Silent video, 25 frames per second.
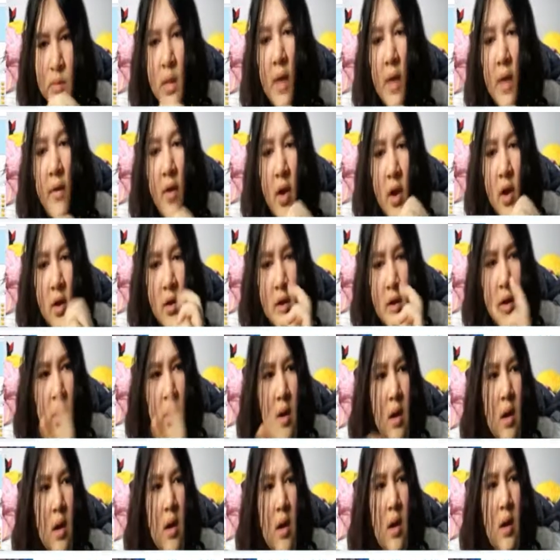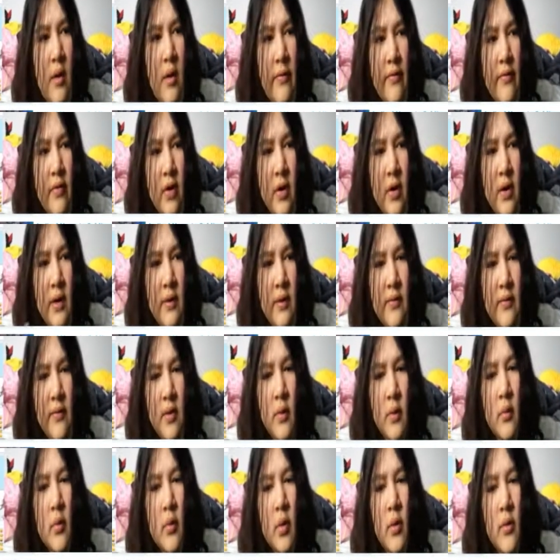Never heard of R5.
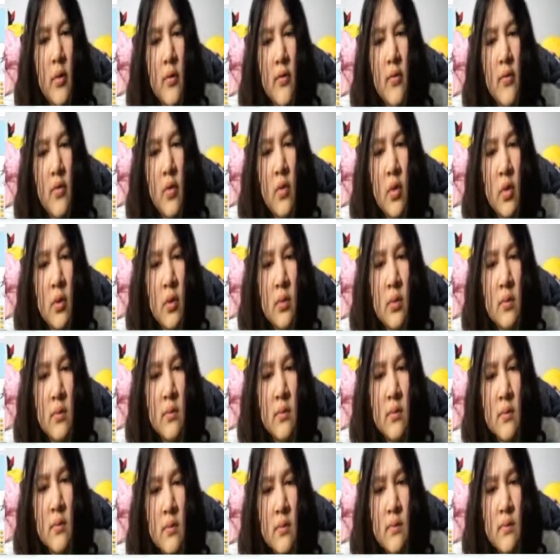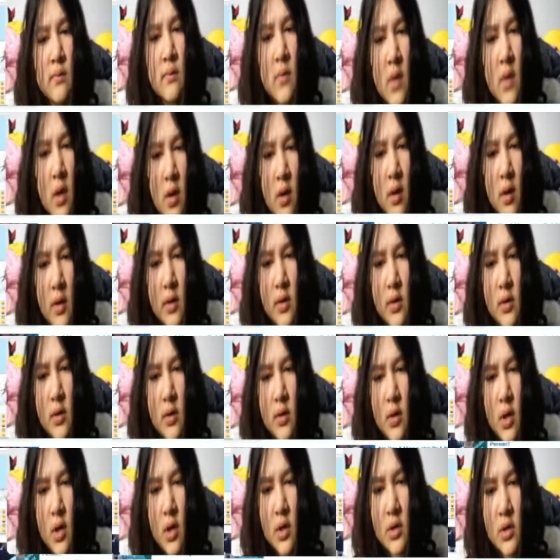I'm going for I like
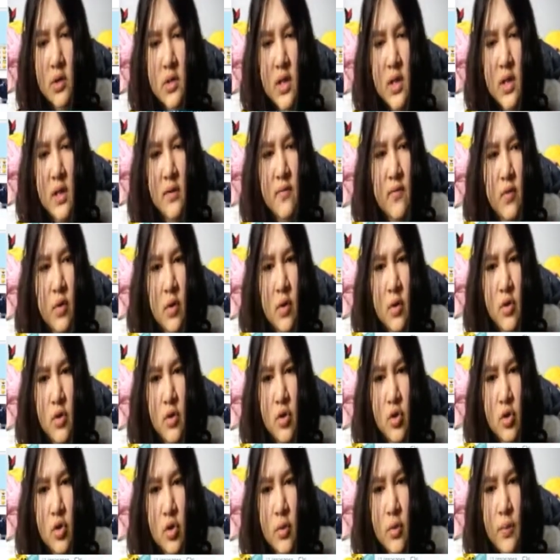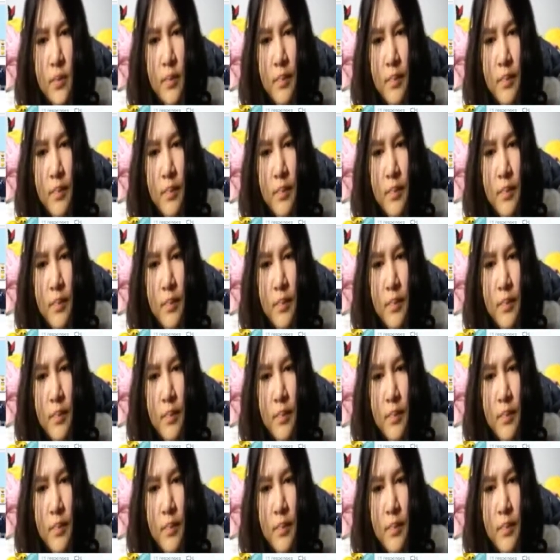garden snakes for lunch.